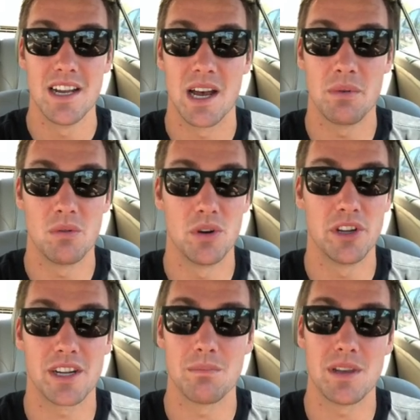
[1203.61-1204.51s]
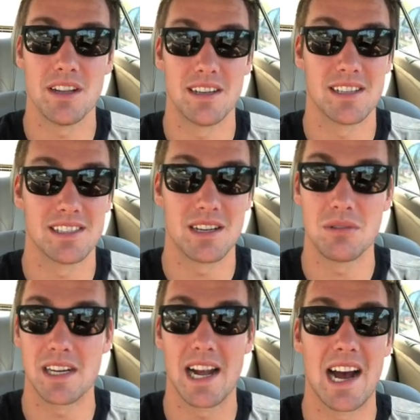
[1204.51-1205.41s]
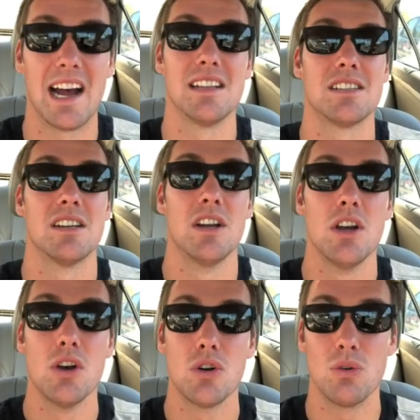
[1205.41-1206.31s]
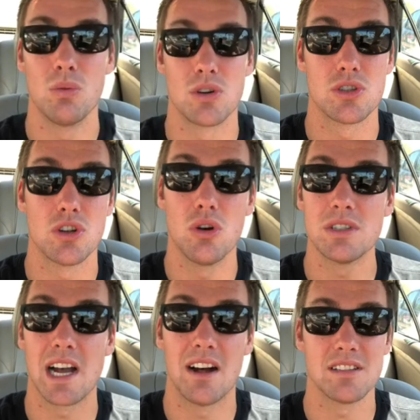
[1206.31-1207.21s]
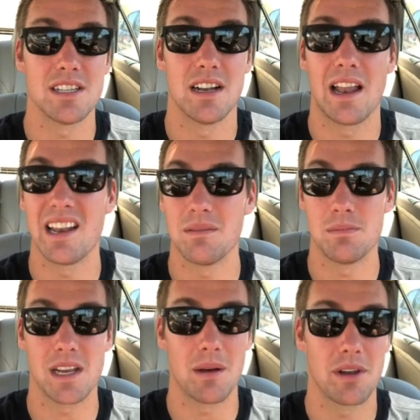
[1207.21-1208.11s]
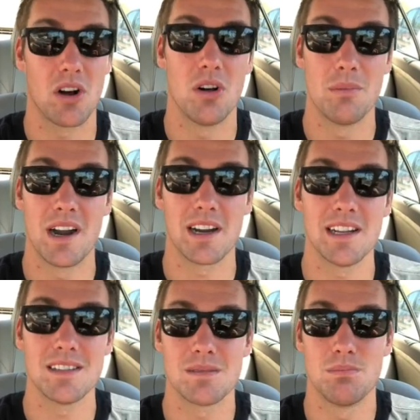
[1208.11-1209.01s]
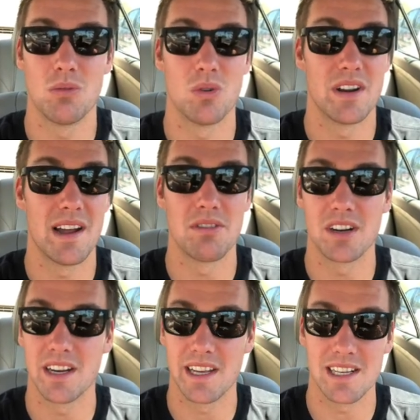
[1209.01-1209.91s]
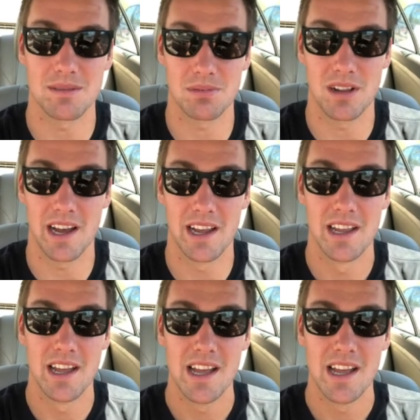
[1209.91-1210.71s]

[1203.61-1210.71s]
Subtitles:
and we really competed because there were guys who were so talented and ended up becoming All-Americans, but were never going to get to play.